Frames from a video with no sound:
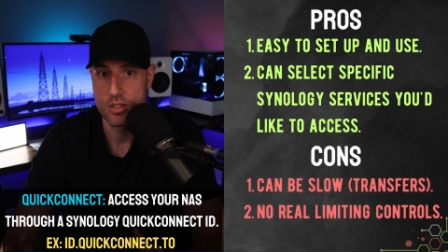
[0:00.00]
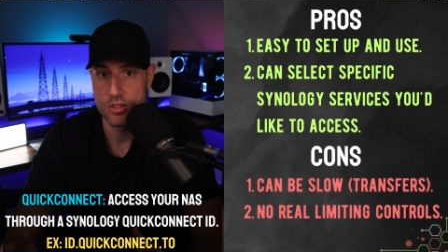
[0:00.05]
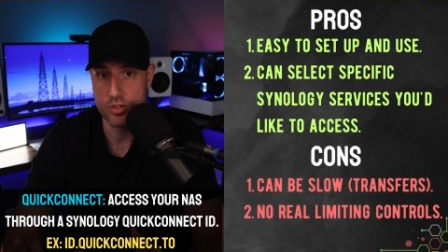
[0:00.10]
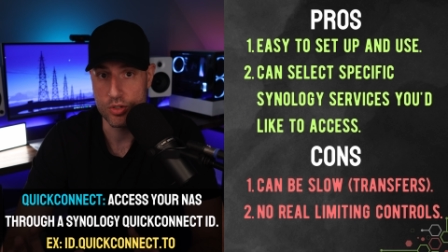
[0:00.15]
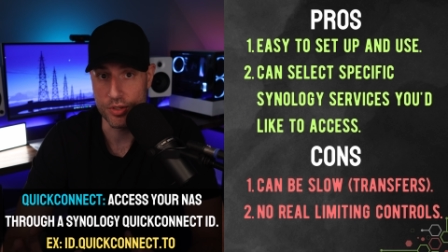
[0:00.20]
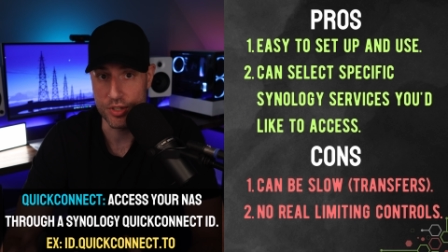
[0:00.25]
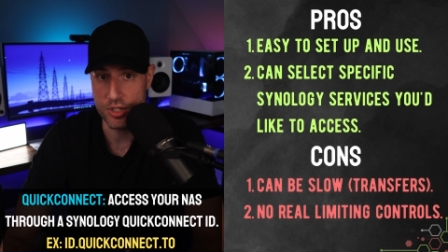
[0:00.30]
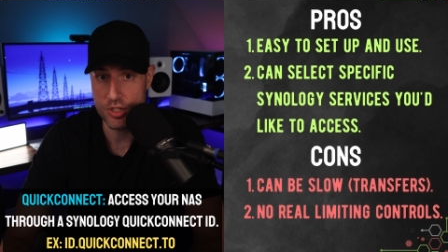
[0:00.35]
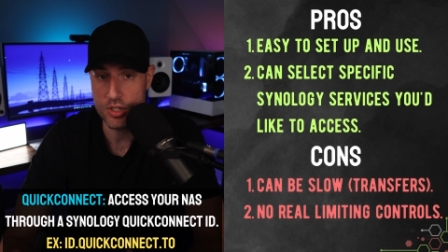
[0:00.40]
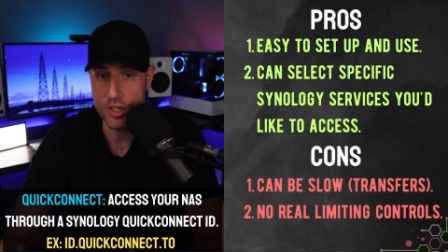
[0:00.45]

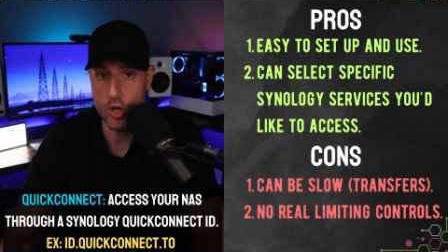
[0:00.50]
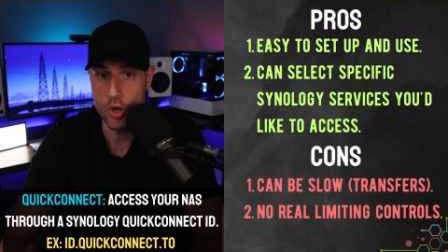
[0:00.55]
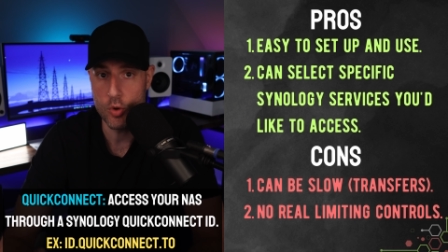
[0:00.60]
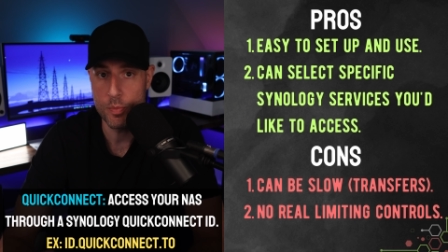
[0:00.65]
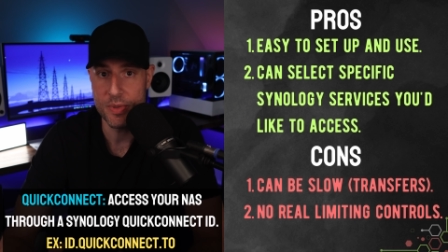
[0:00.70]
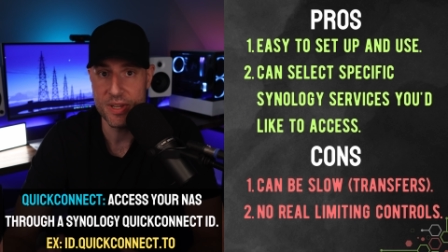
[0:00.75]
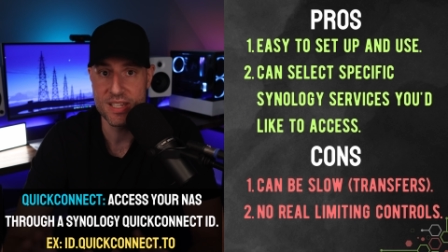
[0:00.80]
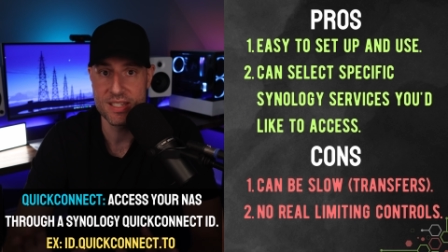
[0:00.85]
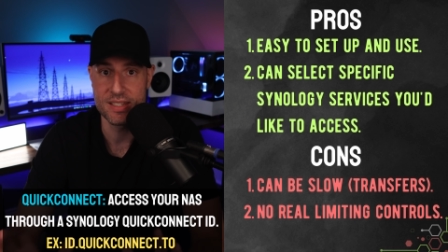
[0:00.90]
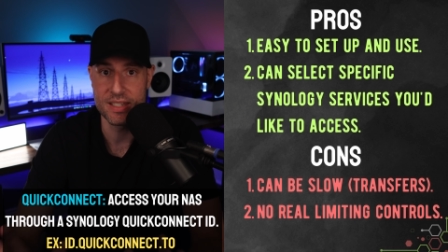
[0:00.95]
So the
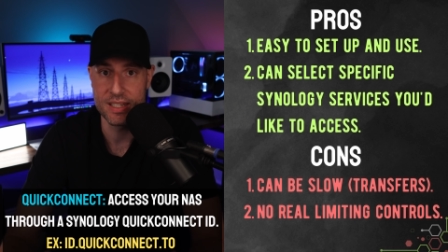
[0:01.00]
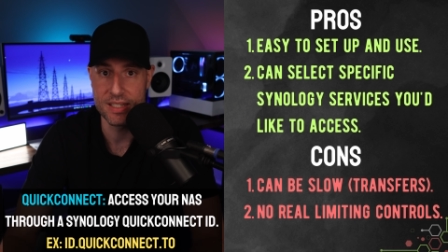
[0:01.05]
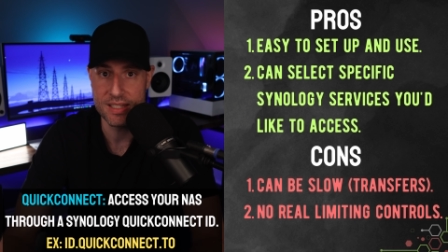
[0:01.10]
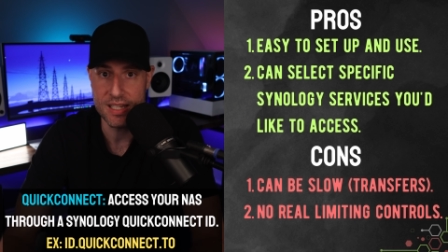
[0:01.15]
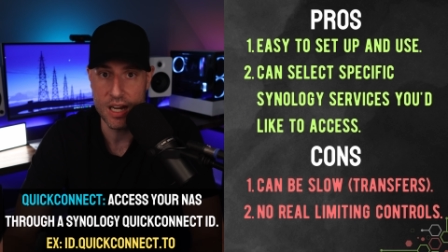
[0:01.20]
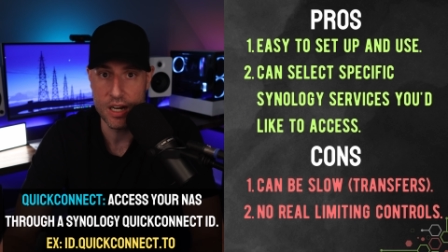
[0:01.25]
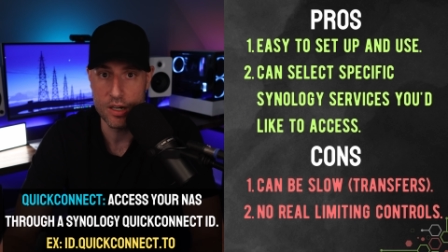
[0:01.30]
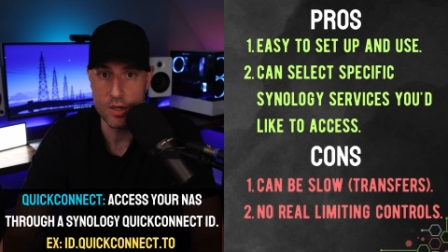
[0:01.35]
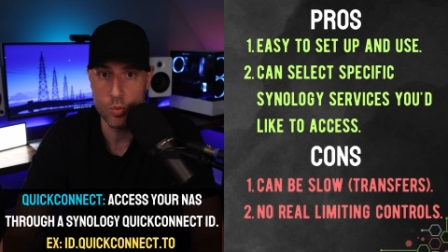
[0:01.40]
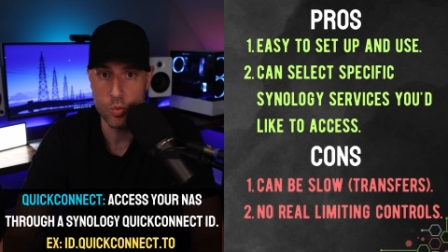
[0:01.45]
scope is the
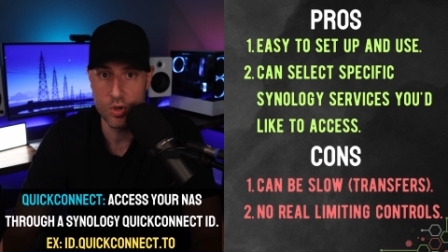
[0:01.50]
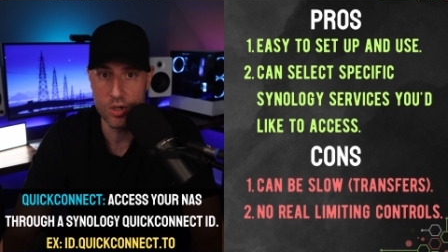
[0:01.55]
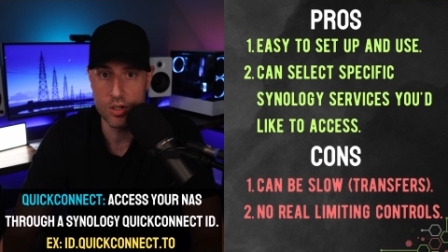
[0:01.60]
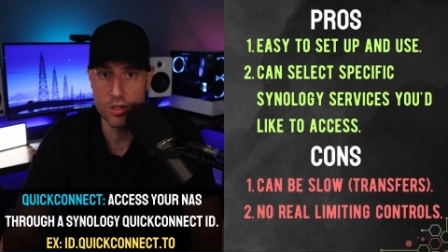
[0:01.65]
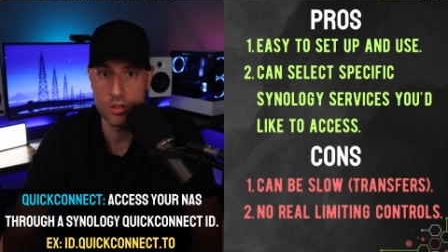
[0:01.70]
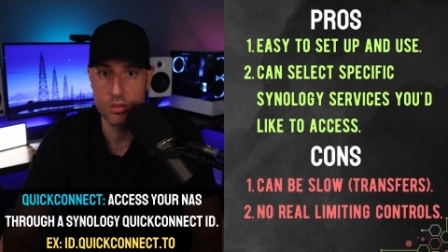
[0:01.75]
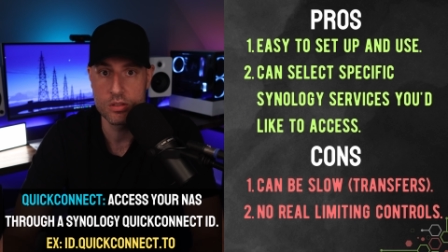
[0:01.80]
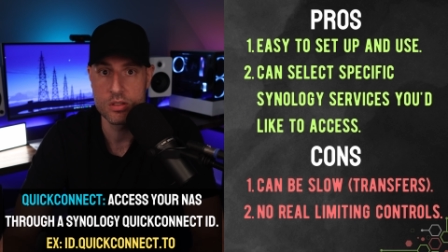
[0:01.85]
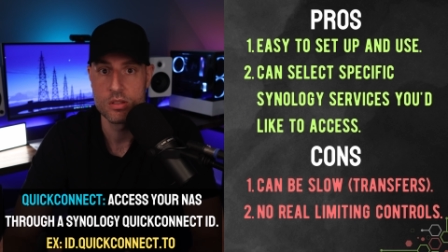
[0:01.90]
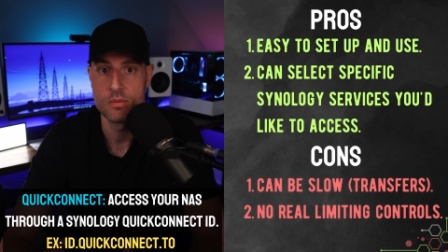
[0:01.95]
entire
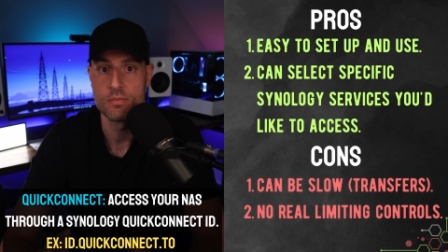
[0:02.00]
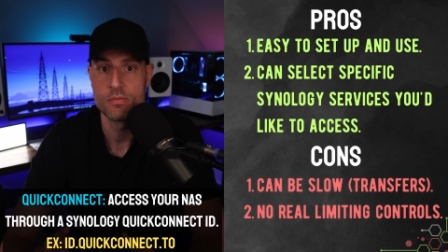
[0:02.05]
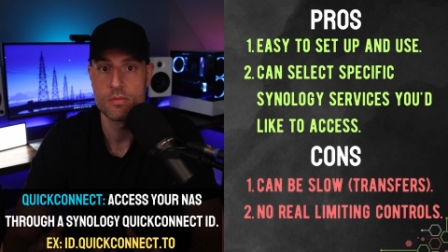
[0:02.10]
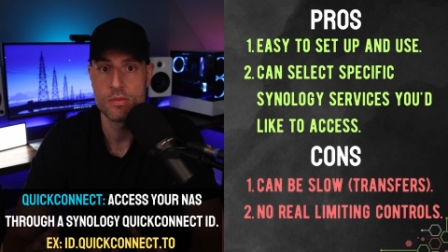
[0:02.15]
world.